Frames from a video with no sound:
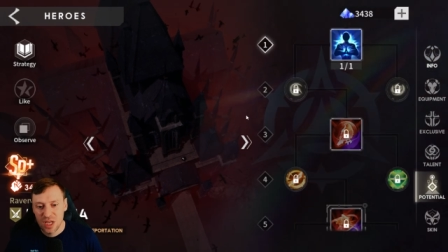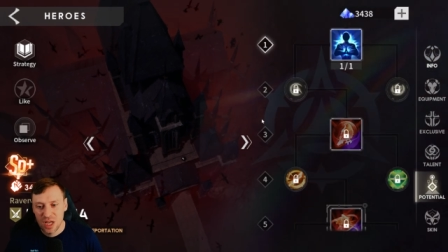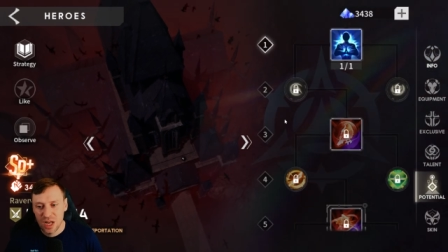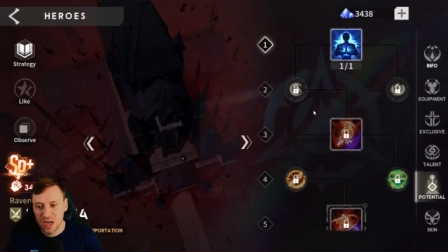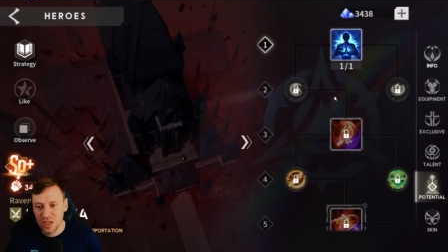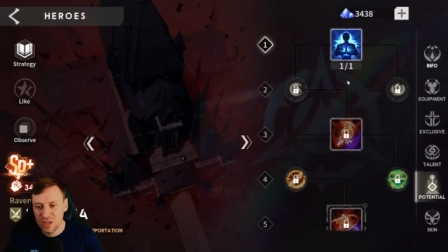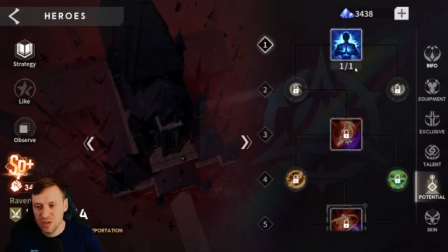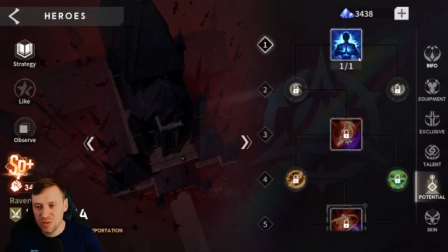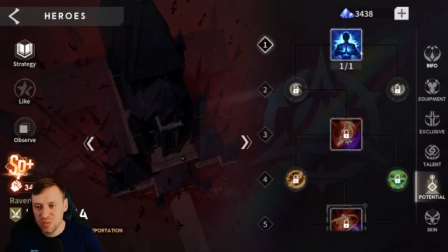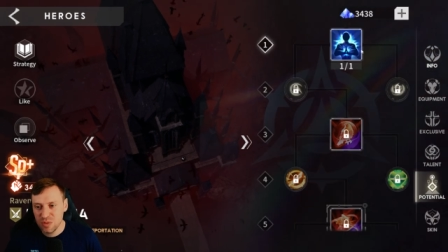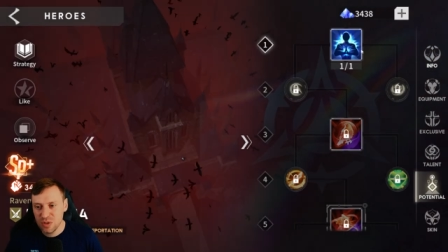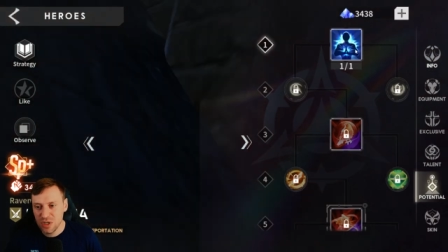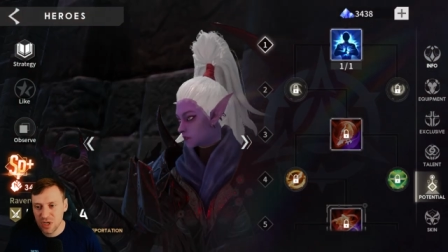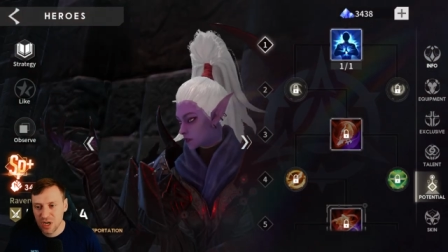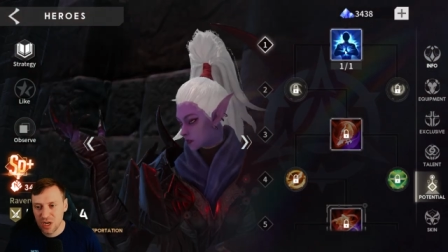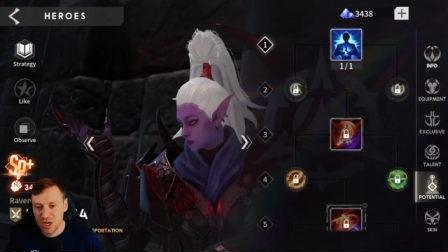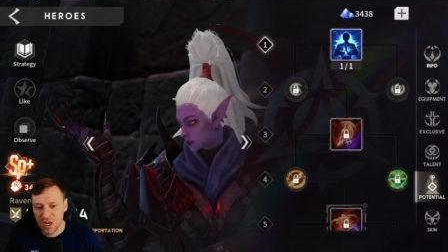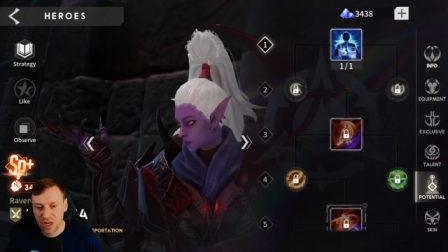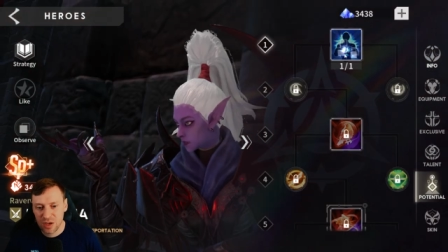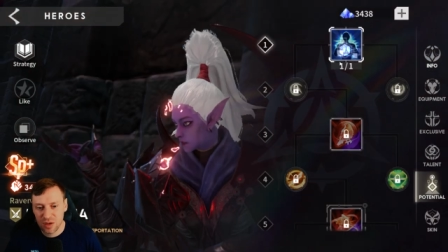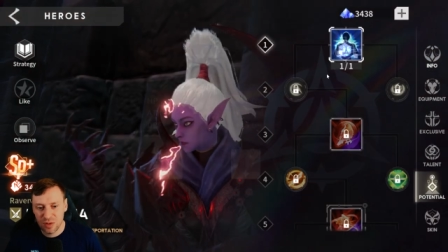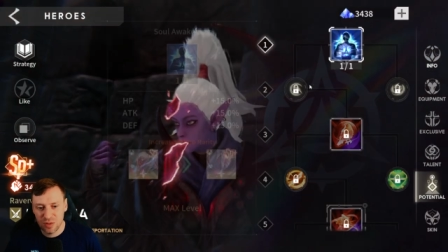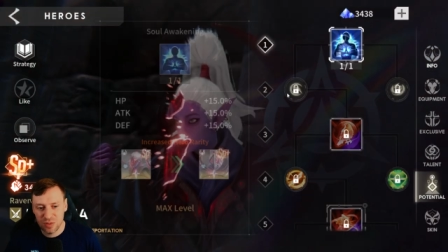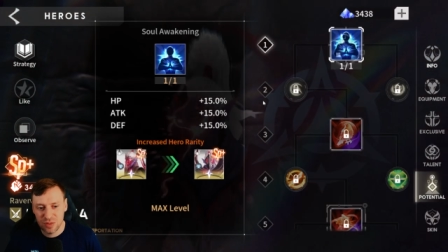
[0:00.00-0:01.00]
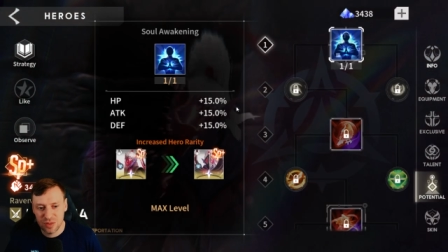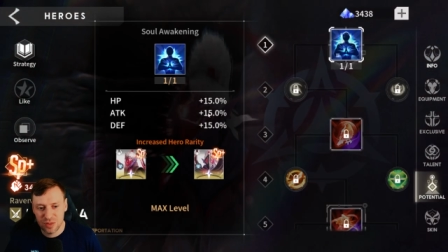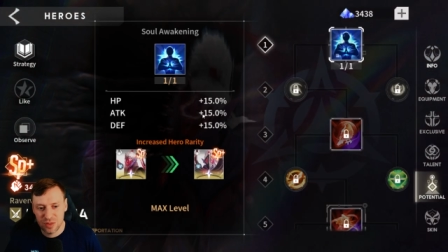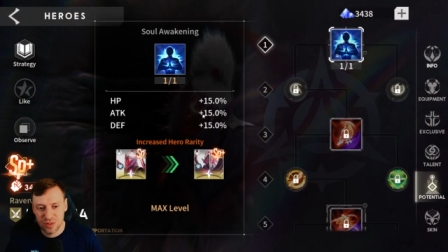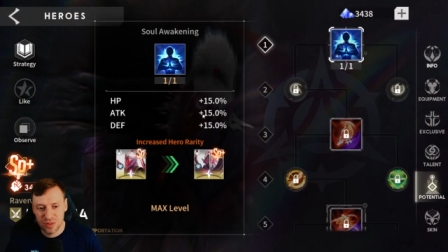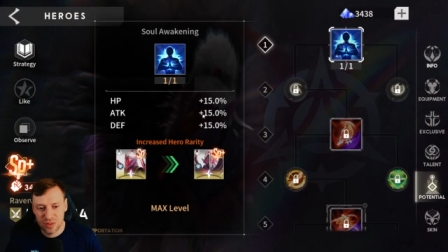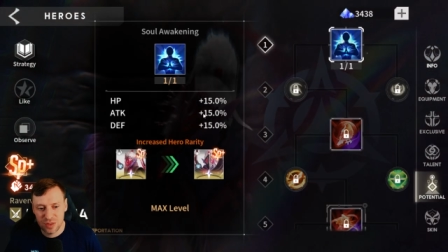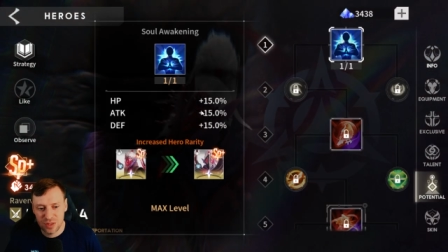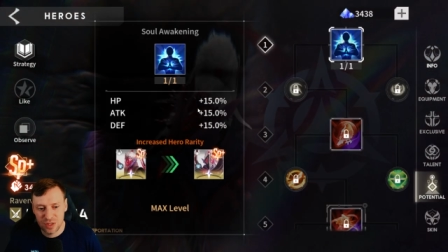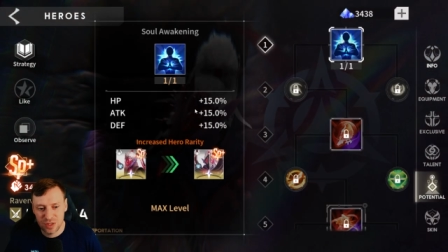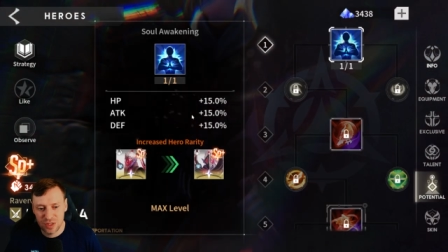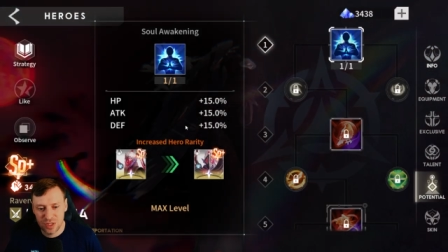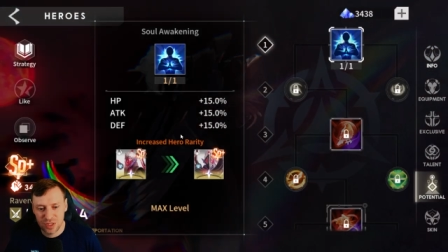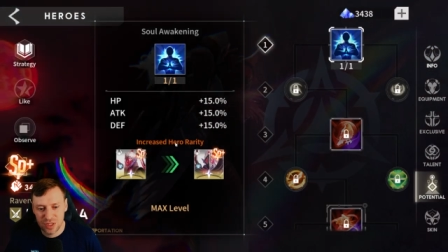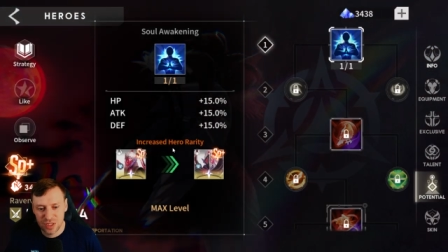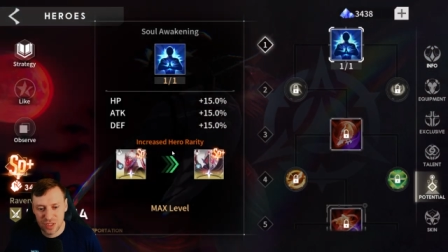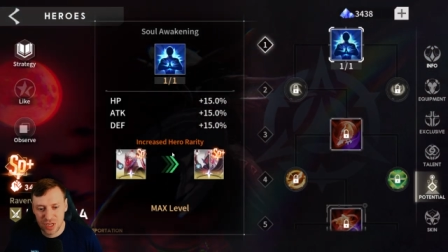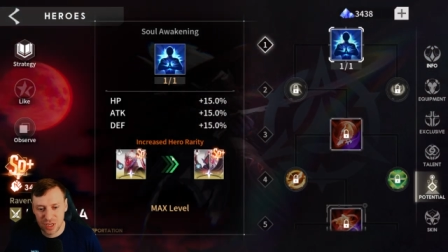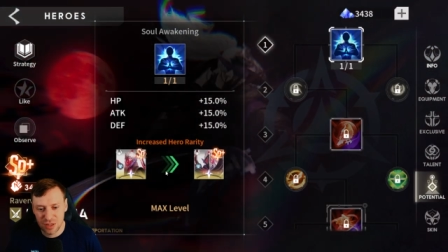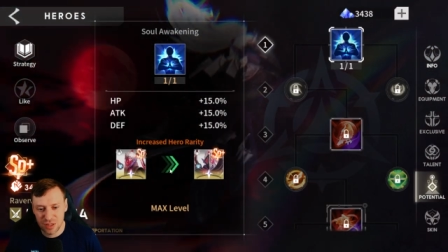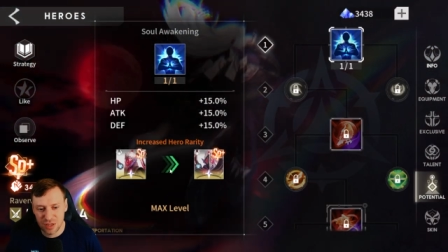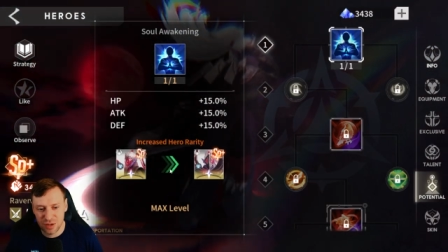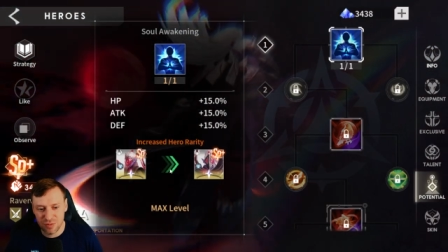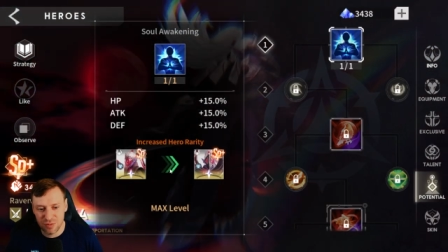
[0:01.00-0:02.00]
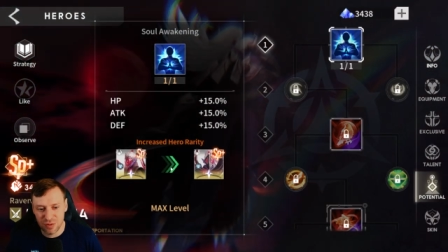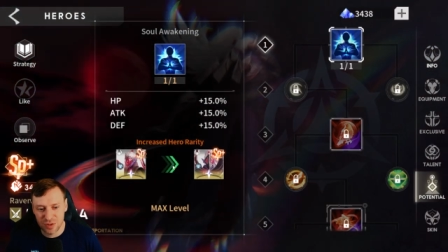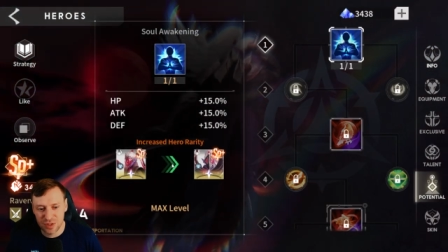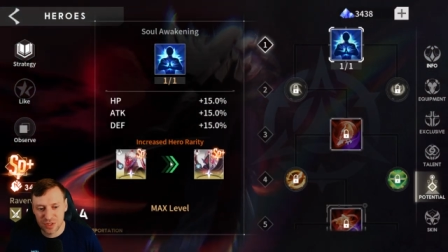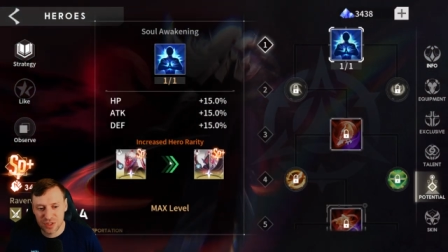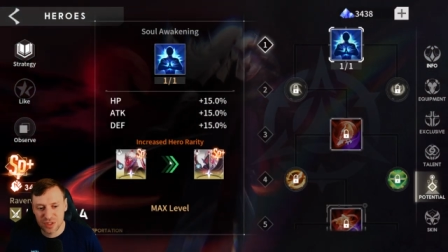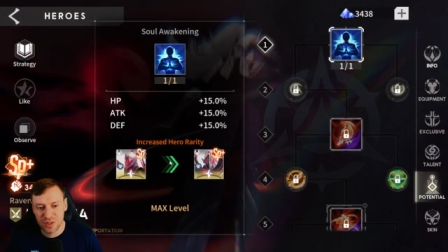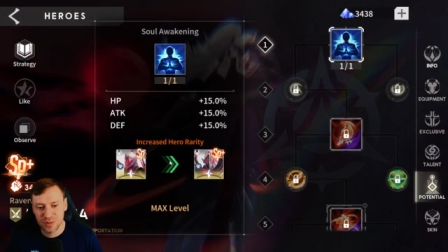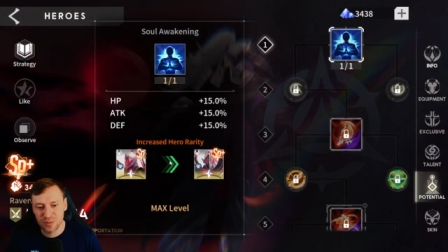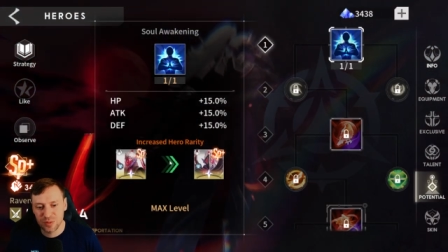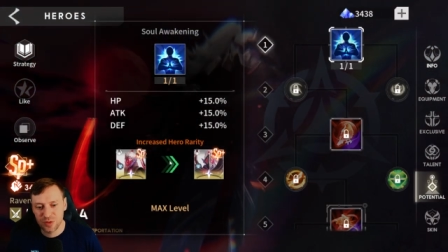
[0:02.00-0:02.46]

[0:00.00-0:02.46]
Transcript: And I just want to click on to just see the difference.